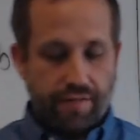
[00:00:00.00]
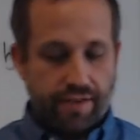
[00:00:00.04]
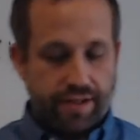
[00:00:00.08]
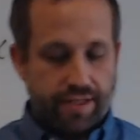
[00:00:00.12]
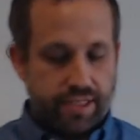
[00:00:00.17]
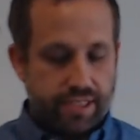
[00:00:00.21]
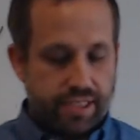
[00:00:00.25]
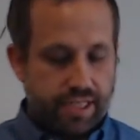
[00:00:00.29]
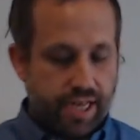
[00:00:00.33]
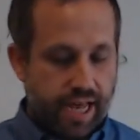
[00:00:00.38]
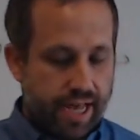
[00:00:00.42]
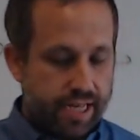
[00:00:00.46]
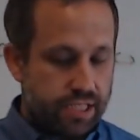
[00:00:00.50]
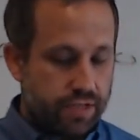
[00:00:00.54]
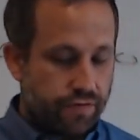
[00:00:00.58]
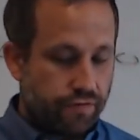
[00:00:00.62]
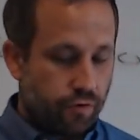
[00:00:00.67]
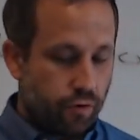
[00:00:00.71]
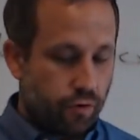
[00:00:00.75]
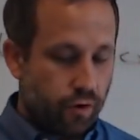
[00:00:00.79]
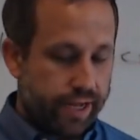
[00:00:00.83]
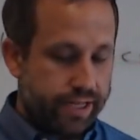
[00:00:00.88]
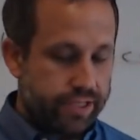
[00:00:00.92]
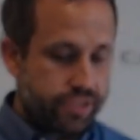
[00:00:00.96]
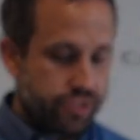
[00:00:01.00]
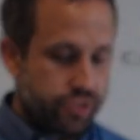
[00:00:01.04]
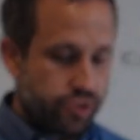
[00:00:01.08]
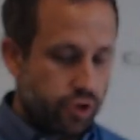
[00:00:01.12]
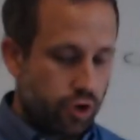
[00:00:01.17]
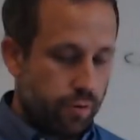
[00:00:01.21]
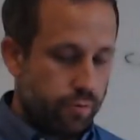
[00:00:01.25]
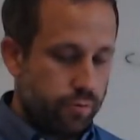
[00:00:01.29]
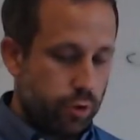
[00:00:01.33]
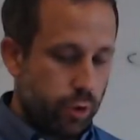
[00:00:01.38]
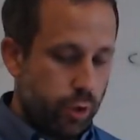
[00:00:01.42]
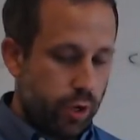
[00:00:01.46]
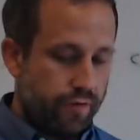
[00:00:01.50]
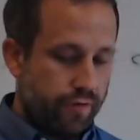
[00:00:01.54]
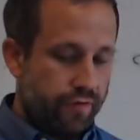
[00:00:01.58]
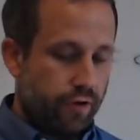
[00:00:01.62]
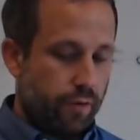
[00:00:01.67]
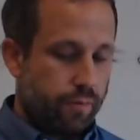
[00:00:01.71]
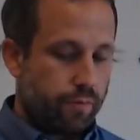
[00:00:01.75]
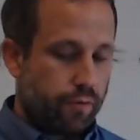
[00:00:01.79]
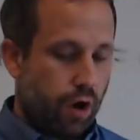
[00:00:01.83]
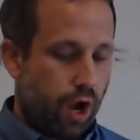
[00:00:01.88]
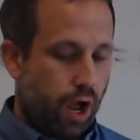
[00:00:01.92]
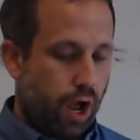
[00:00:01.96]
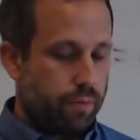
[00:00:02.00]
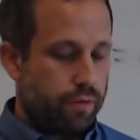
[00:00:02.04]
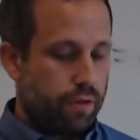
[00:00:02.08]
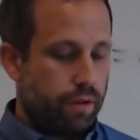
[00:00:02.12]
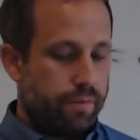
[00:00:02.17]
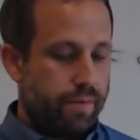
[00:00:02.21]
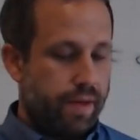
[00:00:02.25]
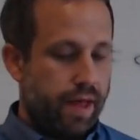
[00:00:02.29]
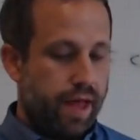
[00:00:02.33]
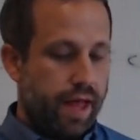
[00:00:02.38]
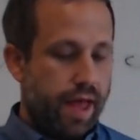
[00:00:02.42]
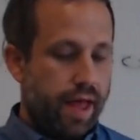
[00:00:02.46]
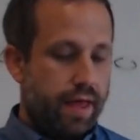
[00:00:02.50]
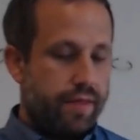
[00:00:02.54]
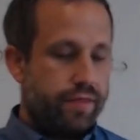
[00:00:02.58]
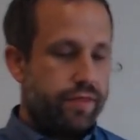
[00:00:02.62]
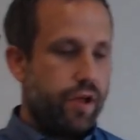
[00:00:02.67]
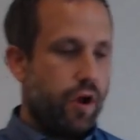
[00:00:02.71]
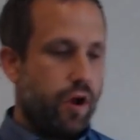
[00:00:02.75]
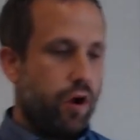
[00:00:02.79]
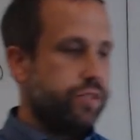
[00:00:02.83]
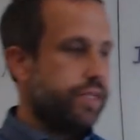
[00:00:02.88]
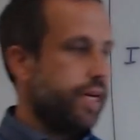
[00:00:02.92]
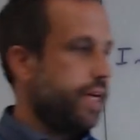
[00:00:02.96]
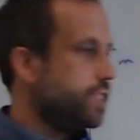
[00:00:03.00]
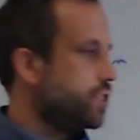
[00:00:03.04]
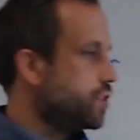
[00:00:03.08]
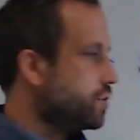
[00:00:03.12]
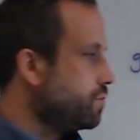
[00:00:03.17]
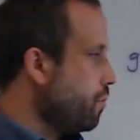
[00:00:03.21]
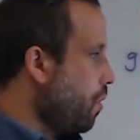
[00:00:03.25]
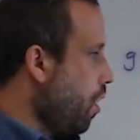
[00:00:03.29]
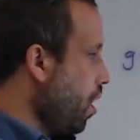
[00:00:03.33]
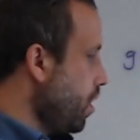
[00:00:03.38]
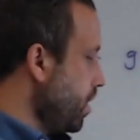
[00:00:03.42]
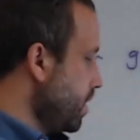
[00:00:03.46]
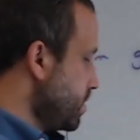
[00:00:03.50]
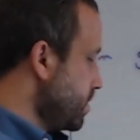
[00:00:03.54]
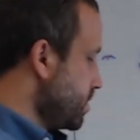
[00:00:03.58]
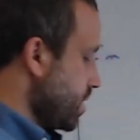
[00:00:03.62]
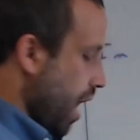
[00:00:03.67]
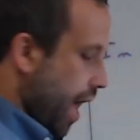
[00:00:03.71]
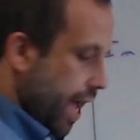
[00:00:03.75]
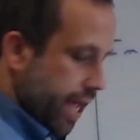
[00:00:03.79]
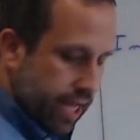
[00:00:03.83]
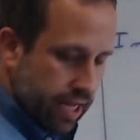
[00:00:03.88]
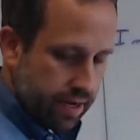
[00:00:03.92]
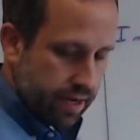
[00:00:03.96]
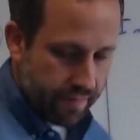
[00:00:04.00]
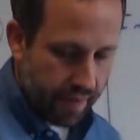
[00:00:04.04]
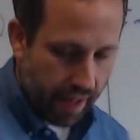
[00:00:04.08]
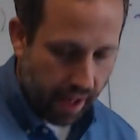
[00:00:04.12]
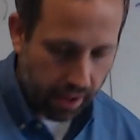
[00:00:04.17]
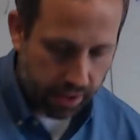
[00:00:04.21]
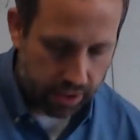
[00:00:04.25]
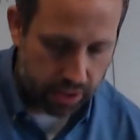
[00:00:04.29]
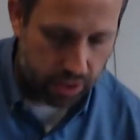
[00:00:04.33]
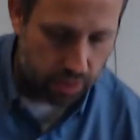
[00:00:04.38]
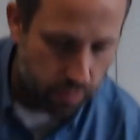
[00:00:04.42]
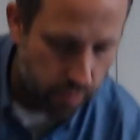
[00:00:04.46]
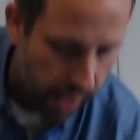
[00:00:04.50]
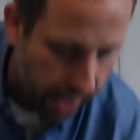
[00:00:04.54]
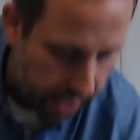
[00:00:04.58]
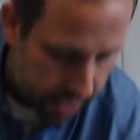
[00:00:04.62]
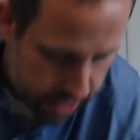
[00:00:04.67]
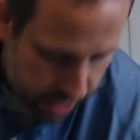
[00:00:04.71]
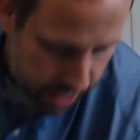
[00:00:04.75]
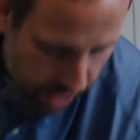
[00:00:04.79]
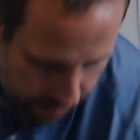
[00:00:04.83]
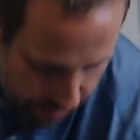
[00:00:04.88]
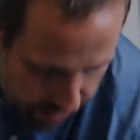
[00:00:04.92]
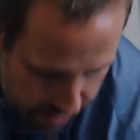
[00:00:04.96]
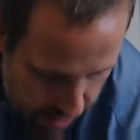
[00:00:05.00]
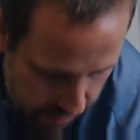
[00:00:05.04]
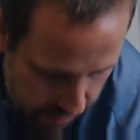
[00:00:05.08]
says for a Sturm-Liouville problem, there is a smallest eigenvalue. Actually, I need to be